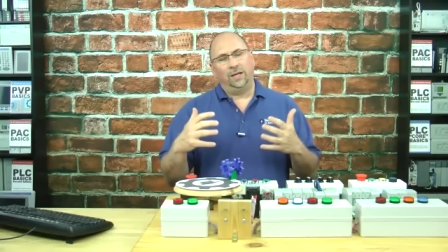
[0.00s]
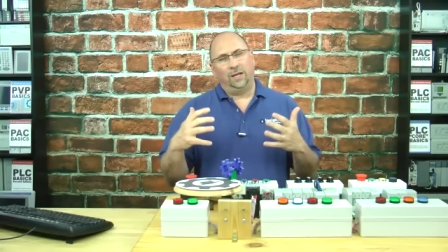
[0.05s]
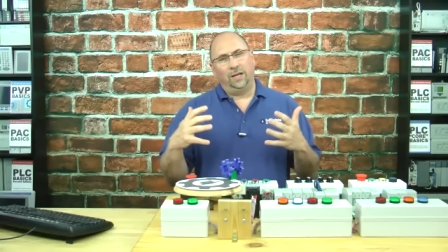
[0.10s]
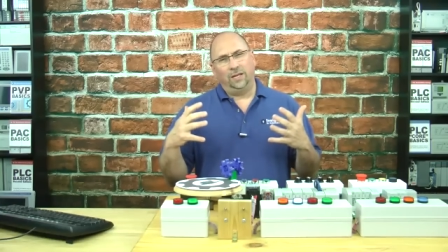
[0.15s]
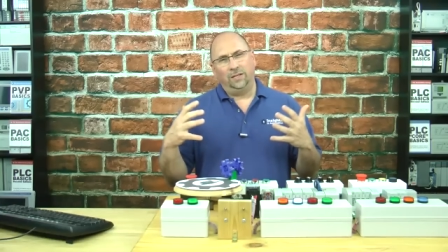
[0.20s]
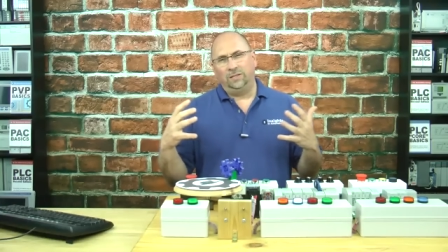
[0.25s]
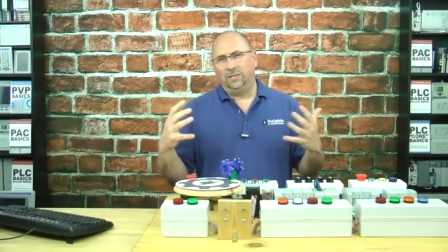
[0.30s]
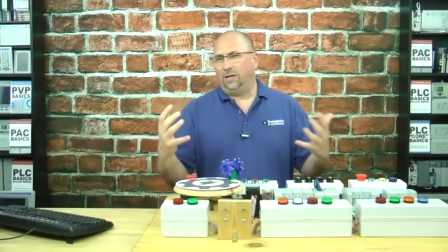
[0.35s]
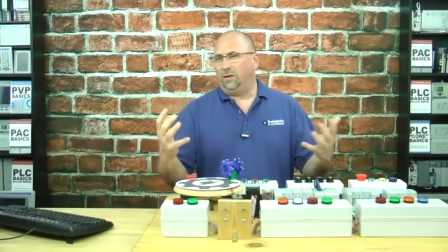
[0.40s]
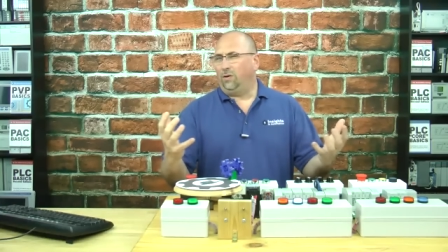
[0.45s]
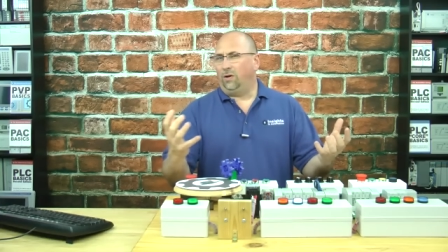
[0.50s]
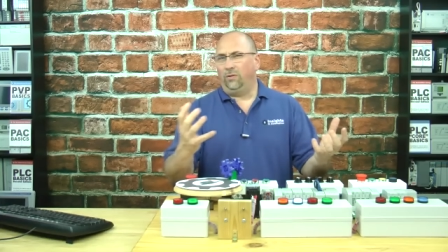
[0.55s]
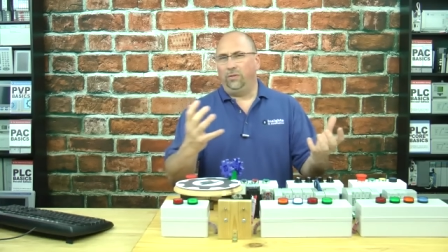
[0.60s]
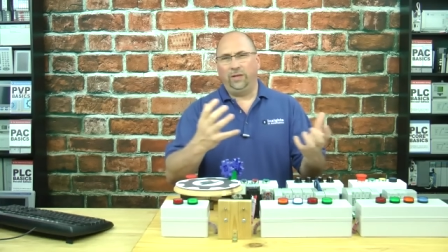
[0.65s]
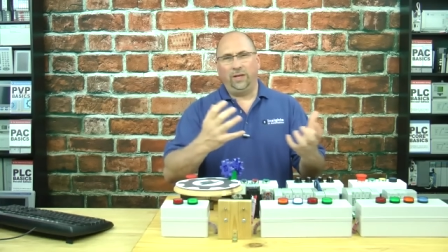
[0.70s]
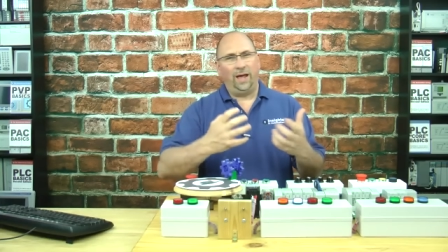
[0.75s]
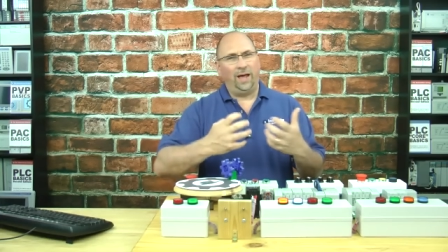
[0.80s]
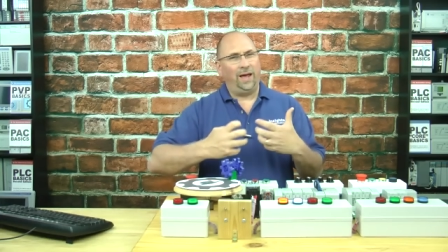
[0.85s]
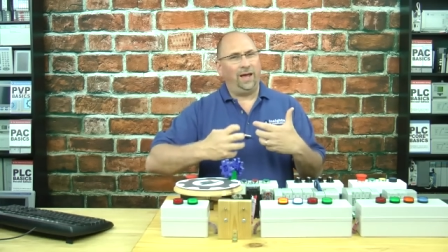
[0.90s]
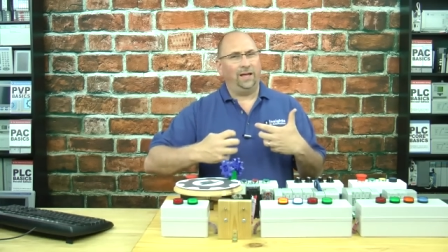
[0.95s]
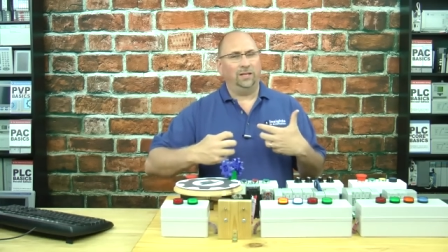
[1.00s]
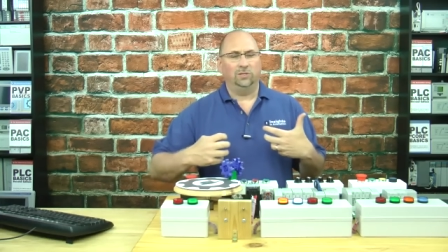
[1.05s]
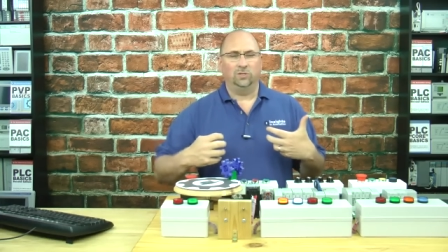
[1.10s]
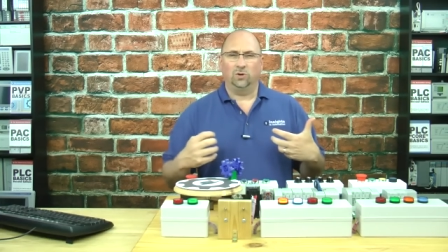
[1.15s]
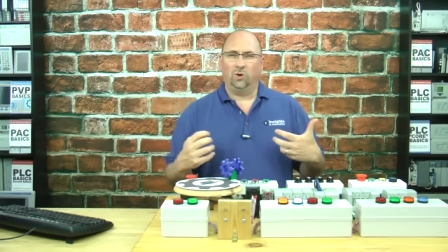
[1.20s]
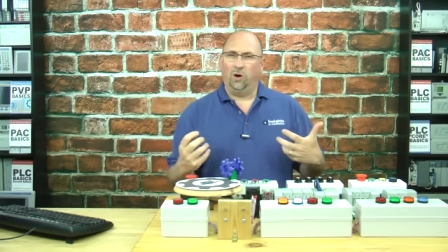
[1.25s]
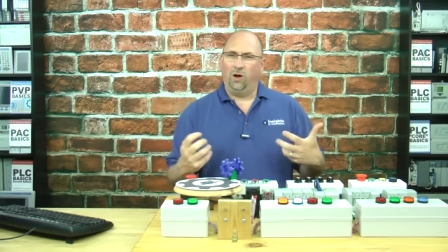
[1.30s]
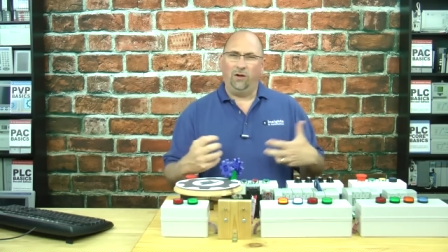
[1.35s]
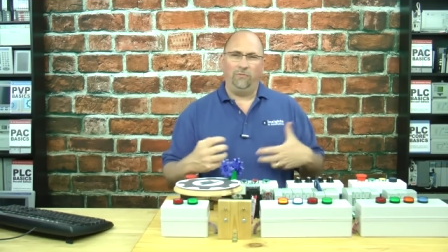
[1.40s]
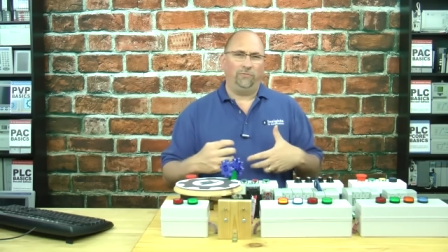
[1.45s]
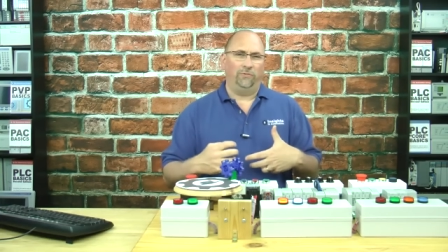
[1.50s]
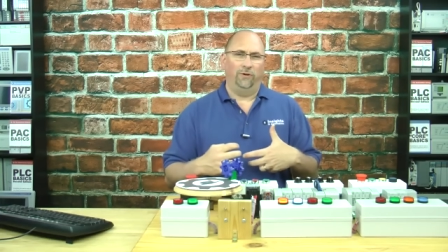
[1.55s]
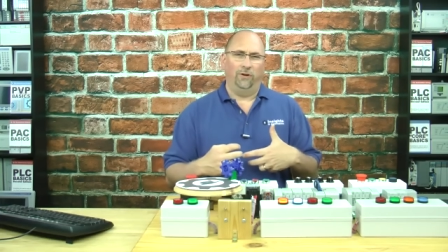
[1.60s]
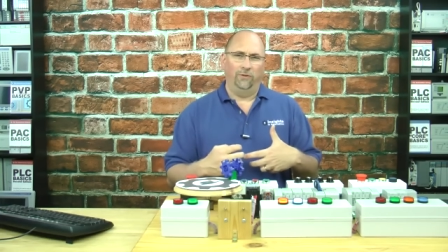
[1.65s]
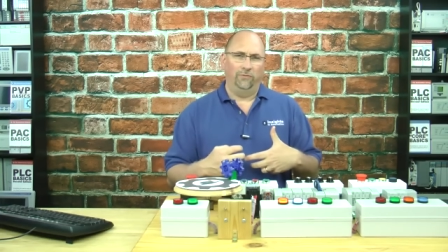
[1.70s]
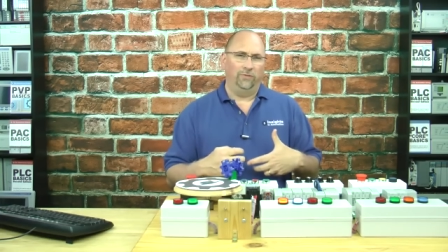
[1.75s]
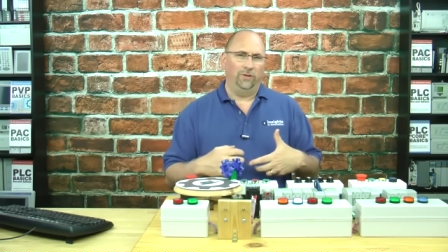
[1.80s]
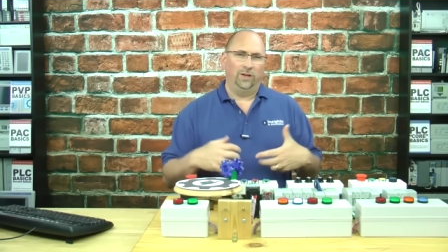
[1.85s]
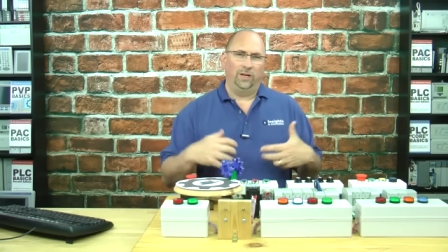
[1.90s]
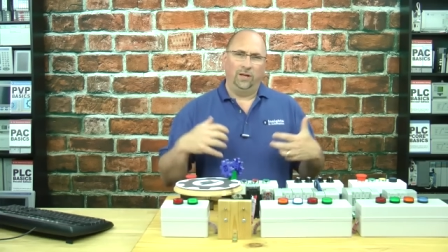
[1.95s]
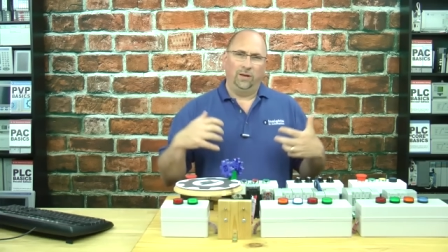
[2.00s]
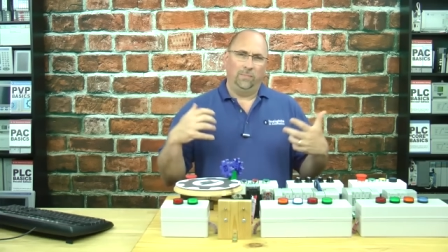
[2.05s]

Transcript: and take all the ads off of